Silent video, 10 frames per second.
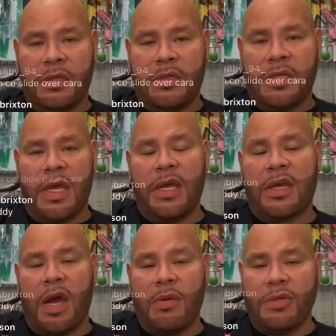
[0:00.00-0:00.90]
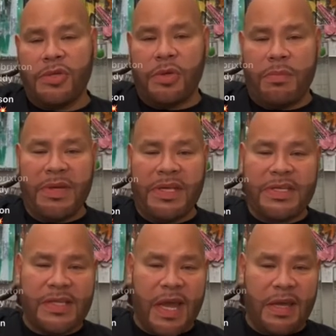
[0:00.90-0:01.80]
to encourage you to be
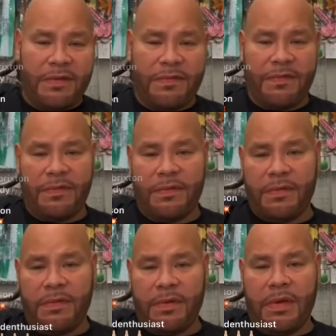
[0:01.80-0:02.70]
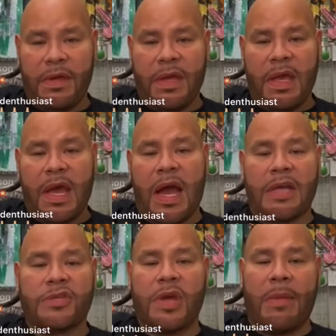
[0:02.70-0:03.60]
safe.
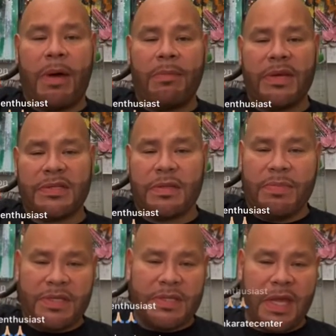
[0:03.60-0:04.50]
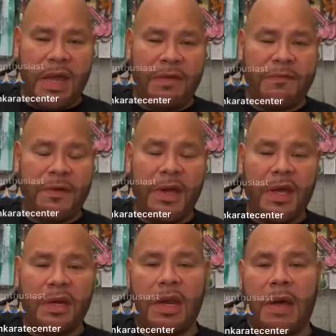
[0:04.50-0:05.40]
I try my best to be safe.
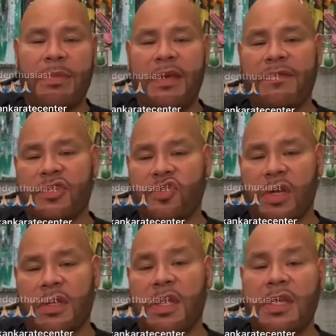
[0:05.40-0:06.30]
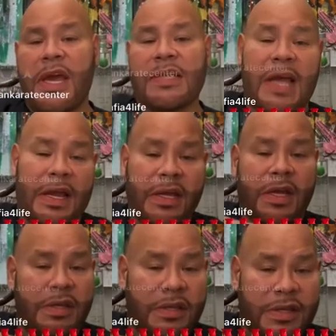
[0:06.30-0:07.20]
Could I be even stricter? Yes, I
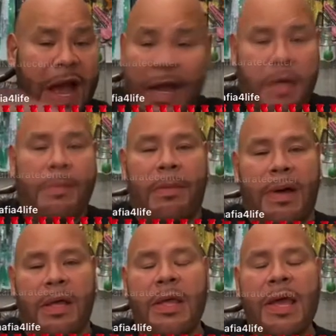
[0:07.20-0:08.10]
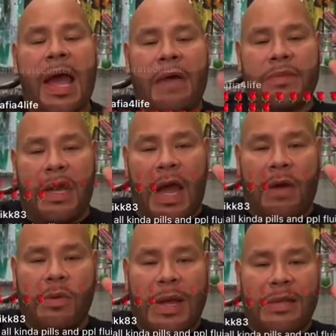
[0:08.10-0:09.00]
could not come out.
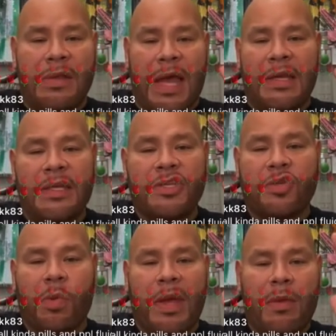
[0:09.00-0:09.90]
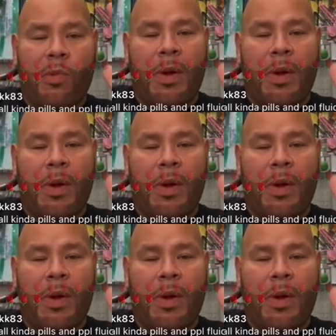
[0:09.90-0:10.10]
I went at least three